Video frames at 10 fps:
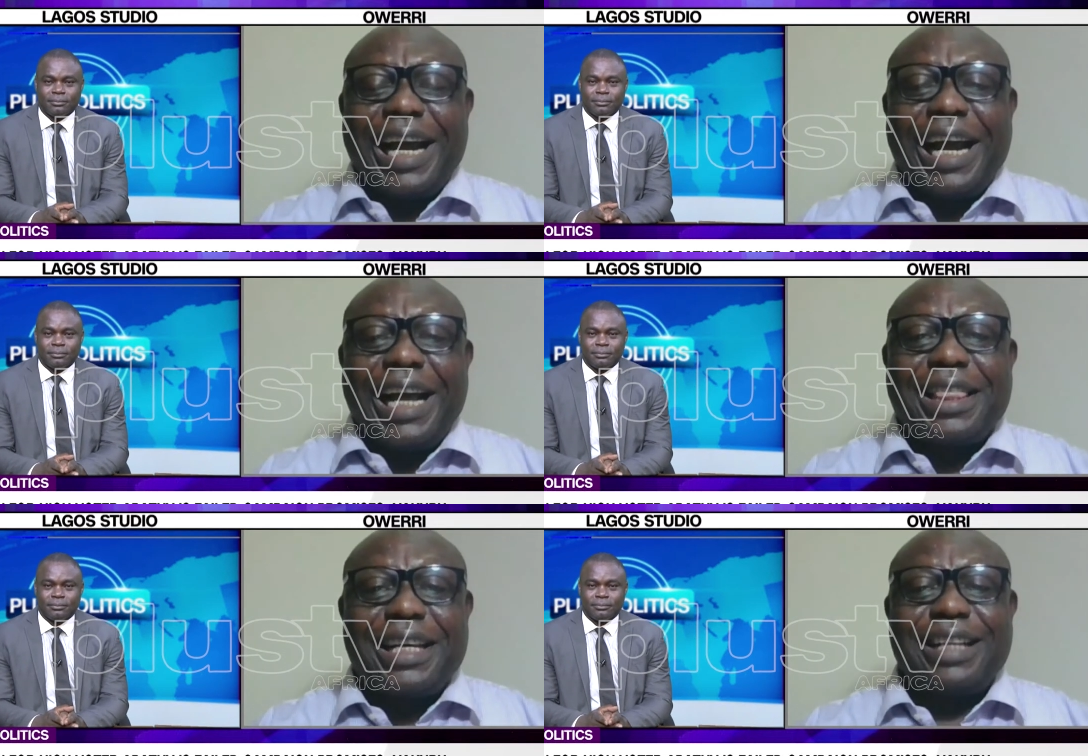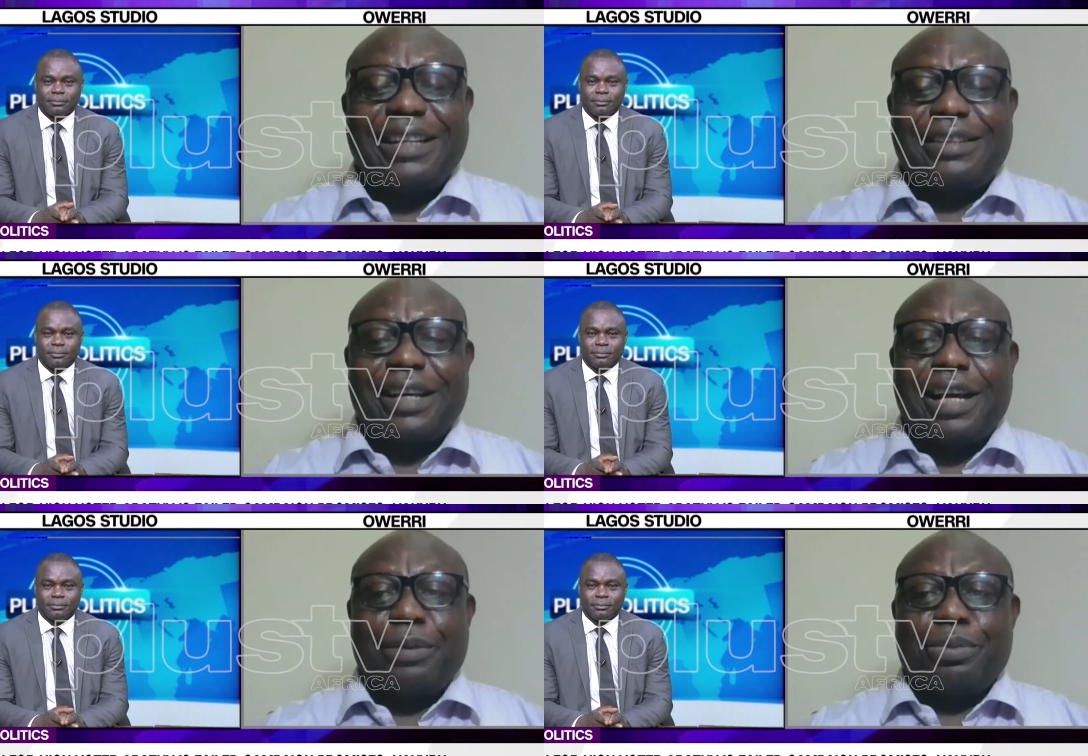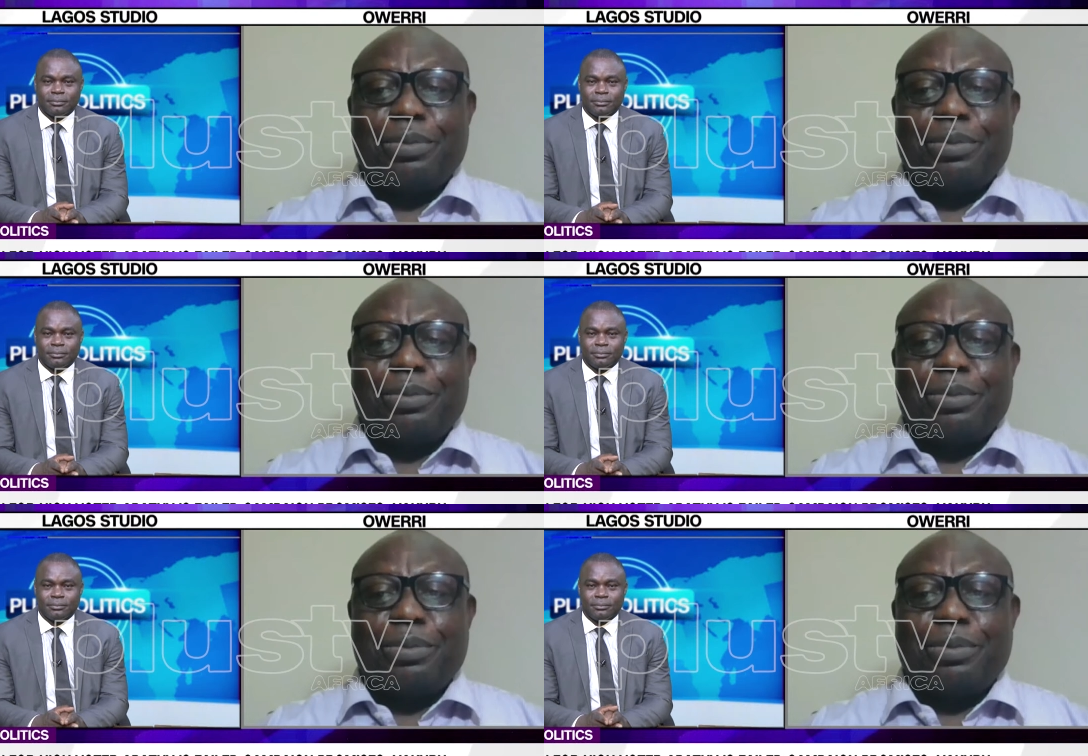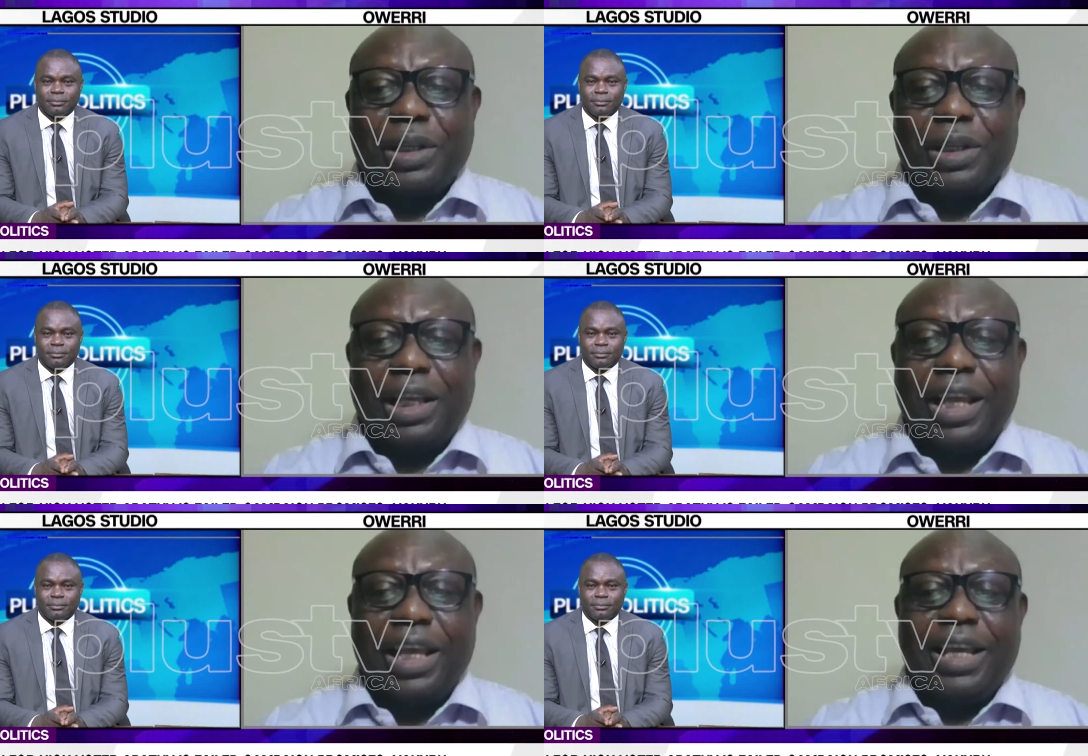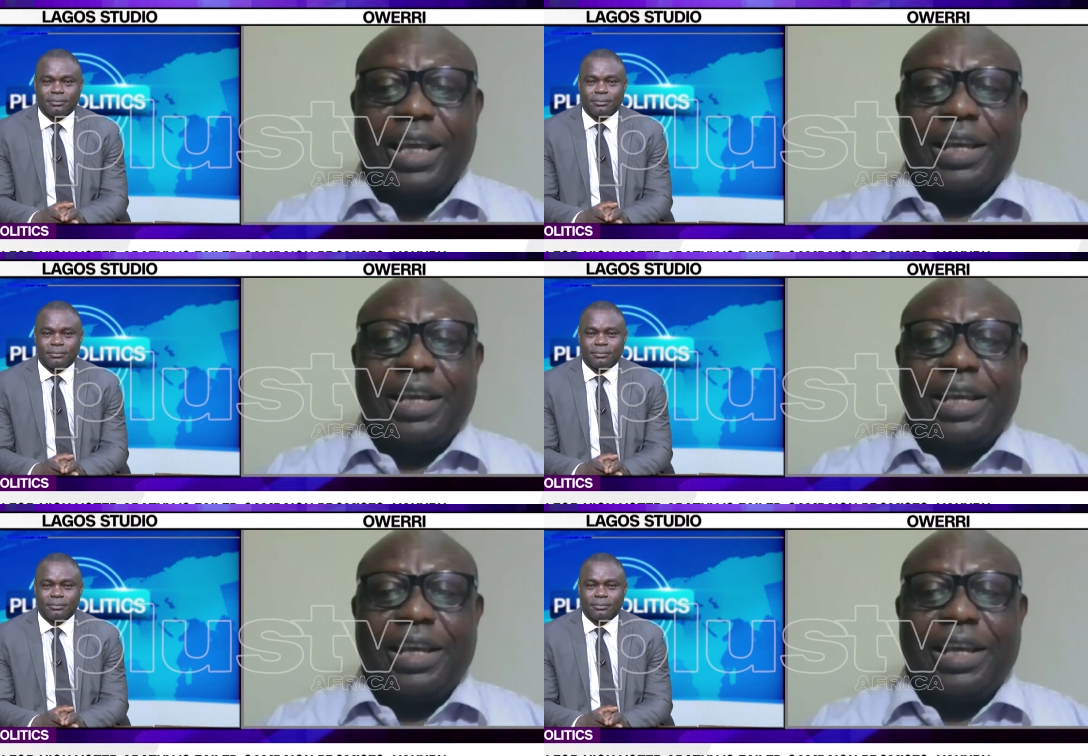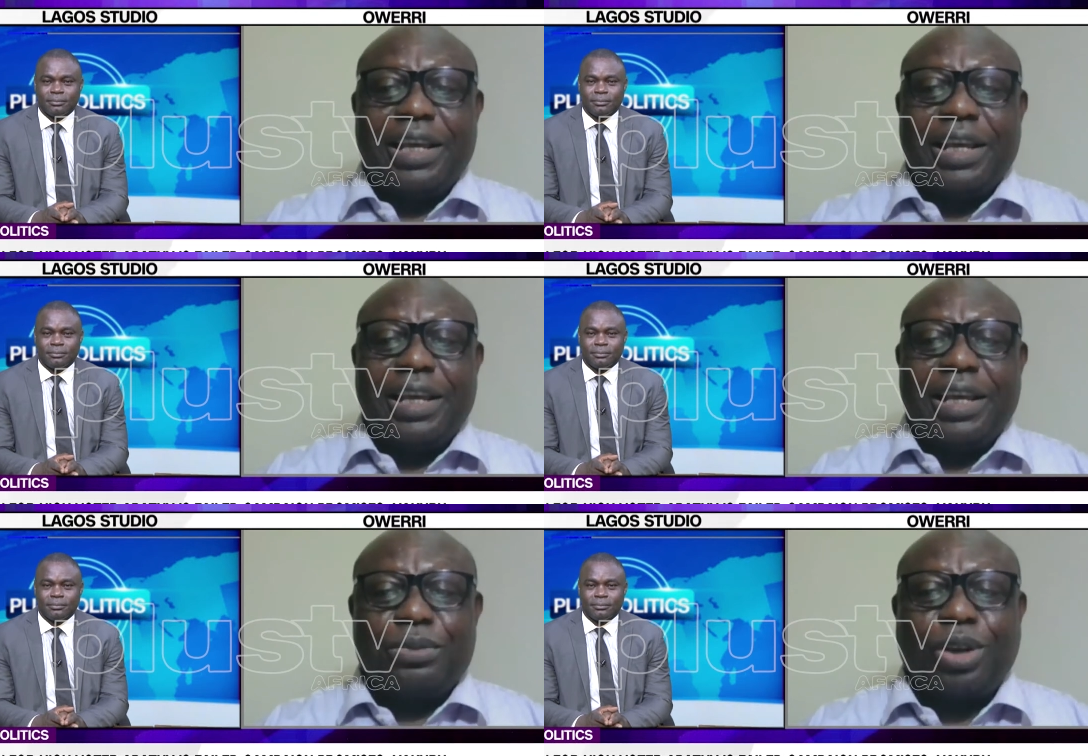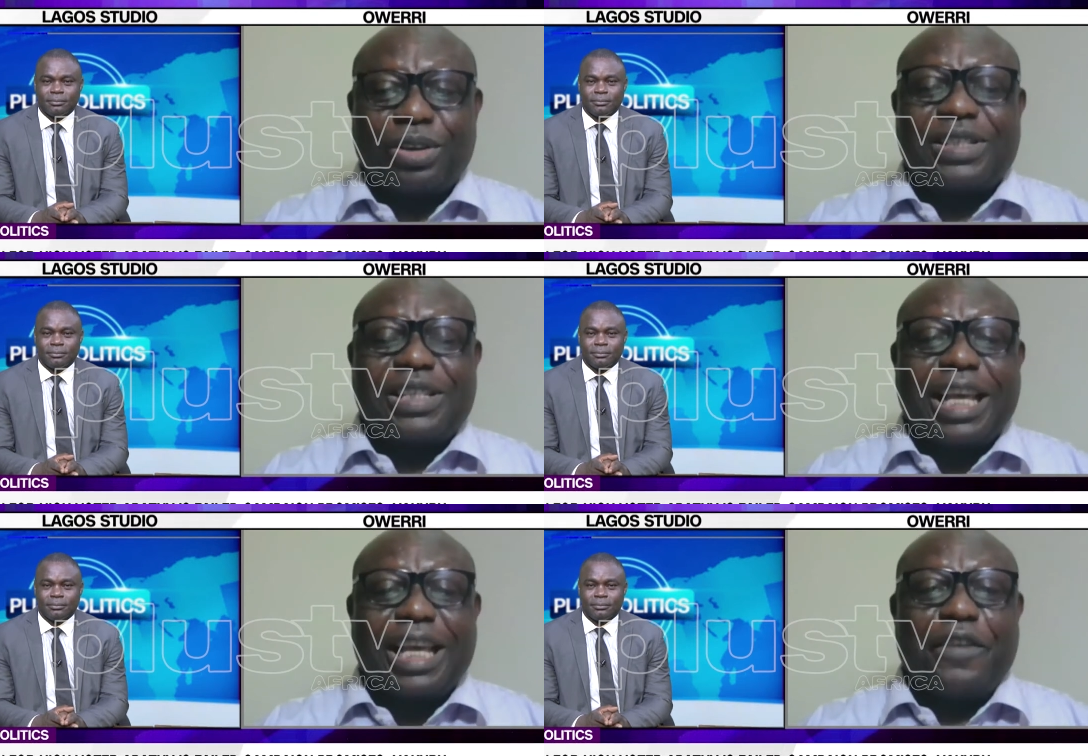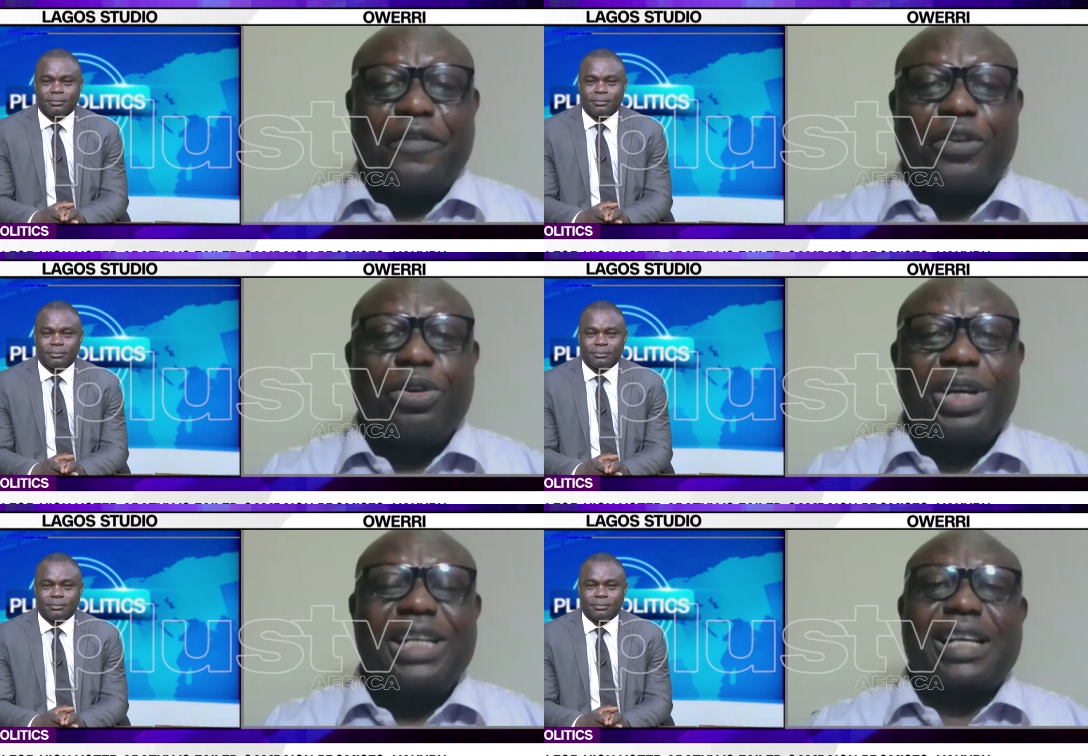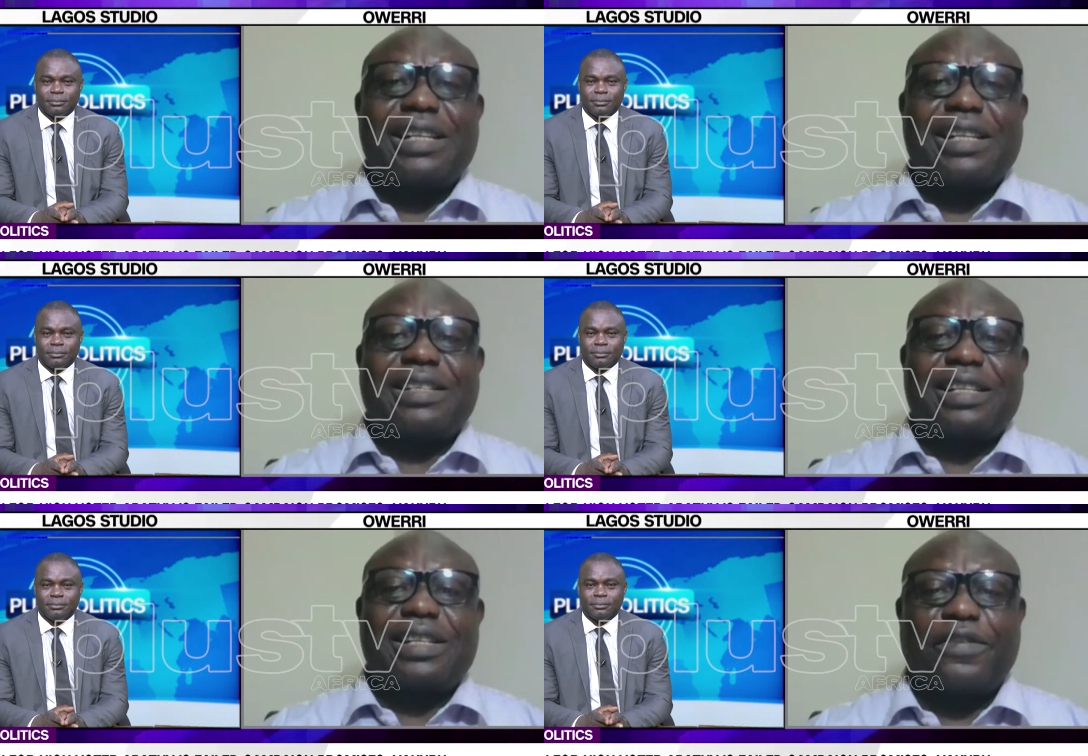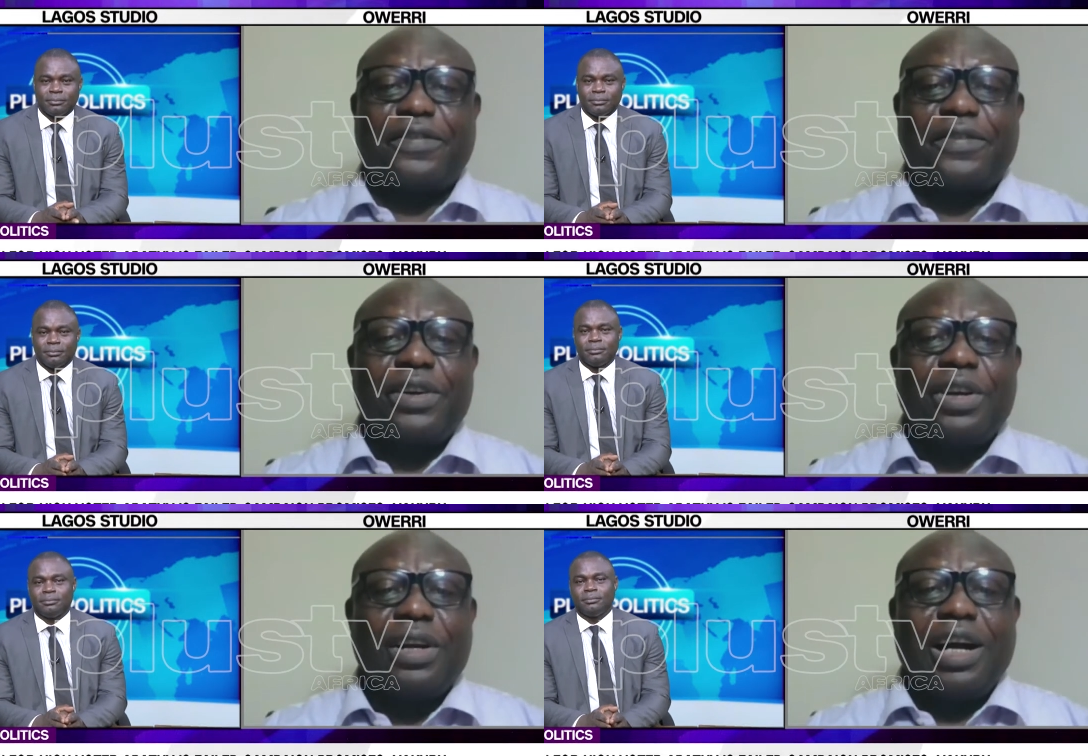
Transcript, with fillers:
Speaker 1: I, think that um, um, he uh, just gave a few instances of uh,